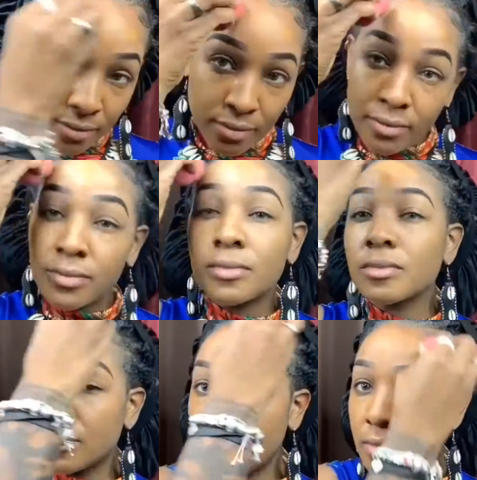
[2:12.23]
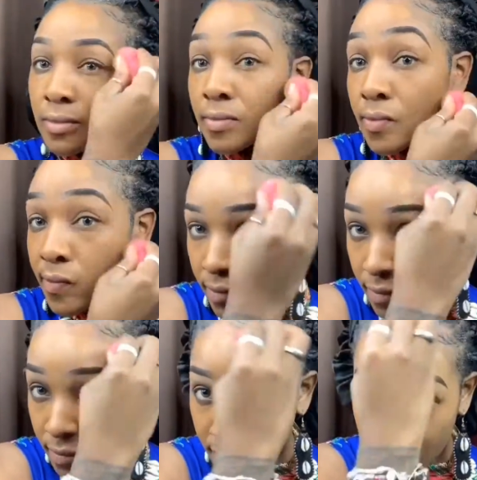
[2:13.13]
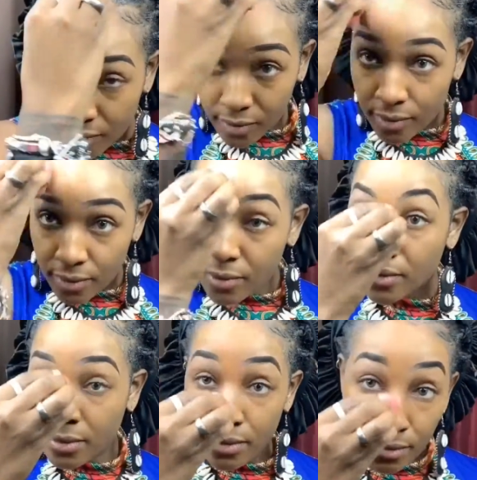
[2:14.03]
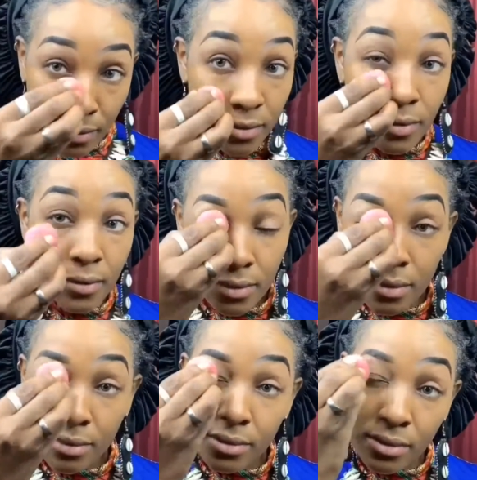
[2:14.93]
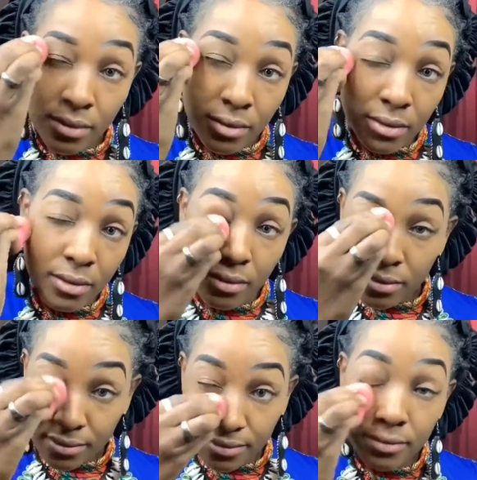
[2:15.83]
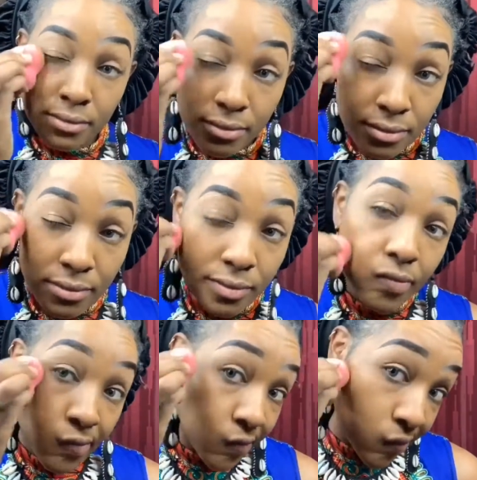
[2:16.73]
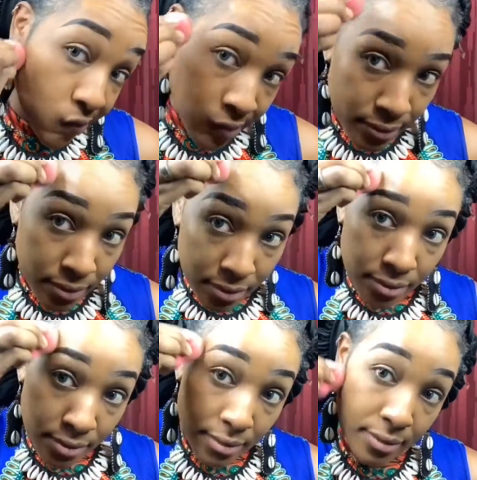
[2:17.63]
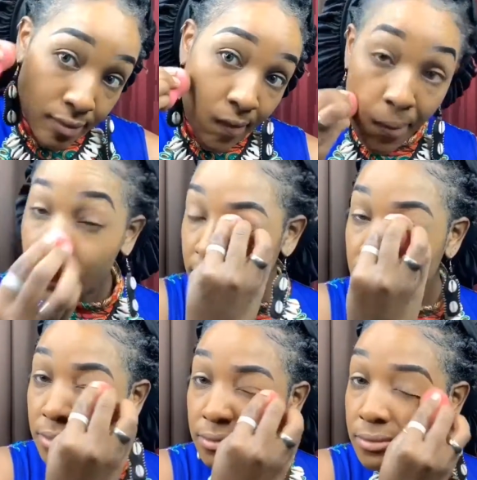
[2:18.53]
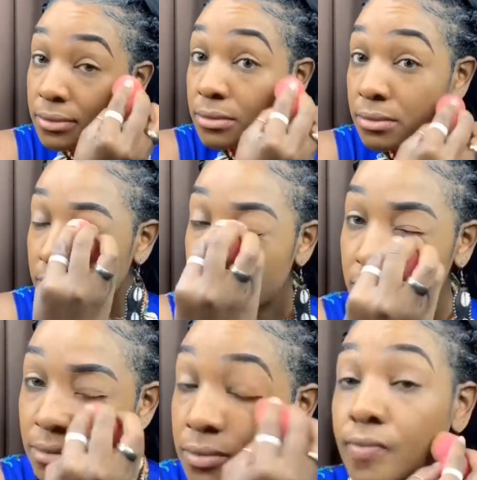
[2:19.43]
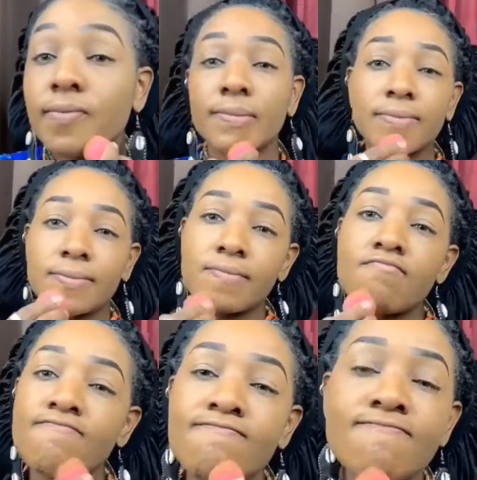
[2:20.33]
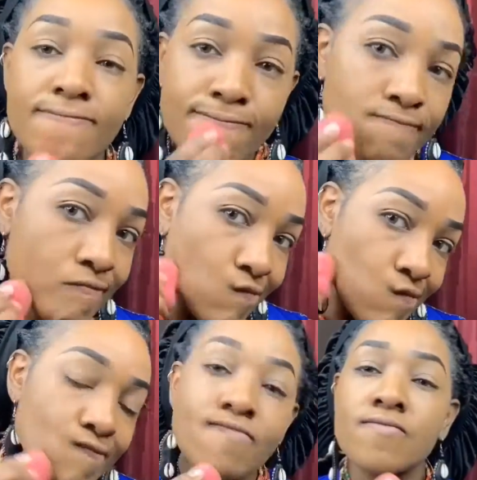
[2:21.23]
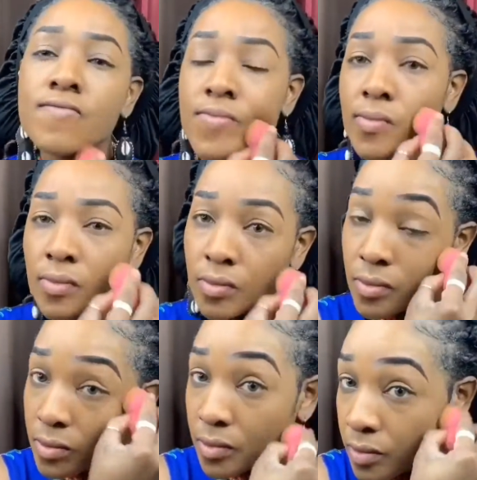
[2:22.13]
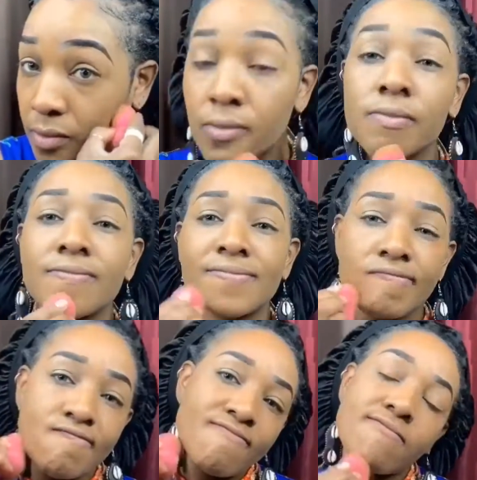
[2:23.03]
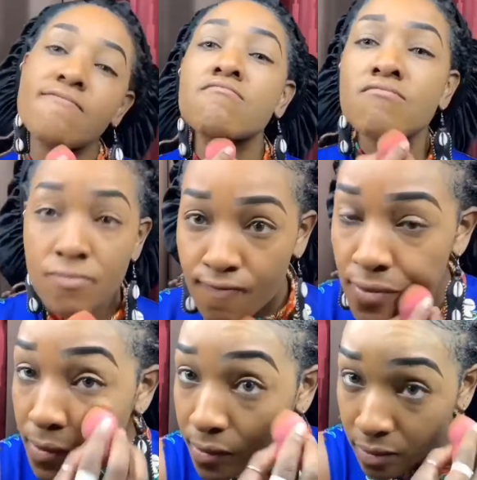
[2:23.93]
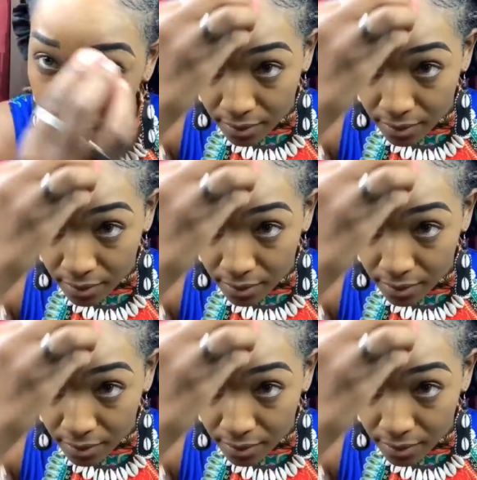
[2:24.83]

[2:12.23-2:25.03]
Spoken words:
4. I'm using a wet beauty blender to go all over my face. And I'm a medium coverage type of girl, but if you need full coverage, by all means, go in and do your thing.